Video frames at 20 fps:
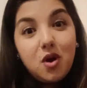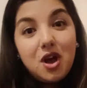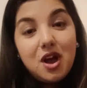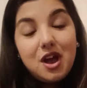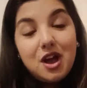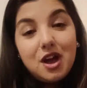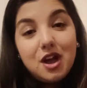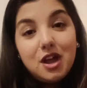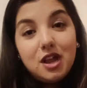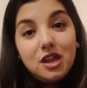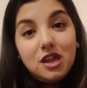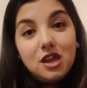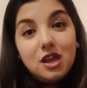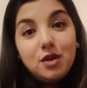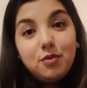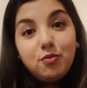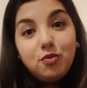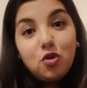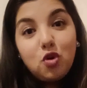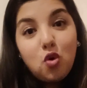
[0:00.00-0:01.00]
I
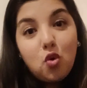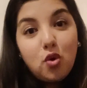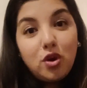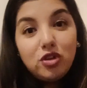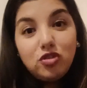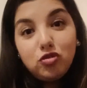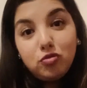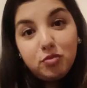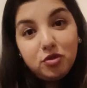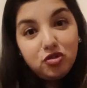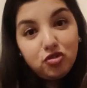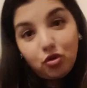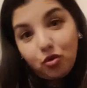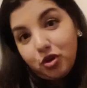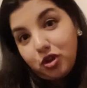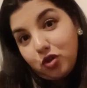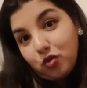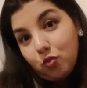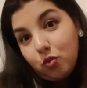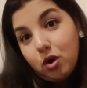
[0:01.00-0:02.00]
am going to be showing
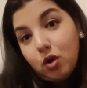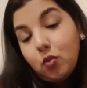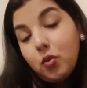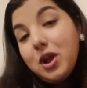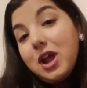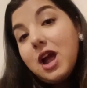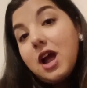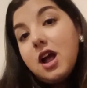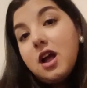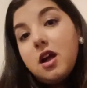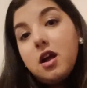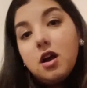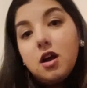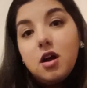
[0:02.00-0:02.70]
you what we got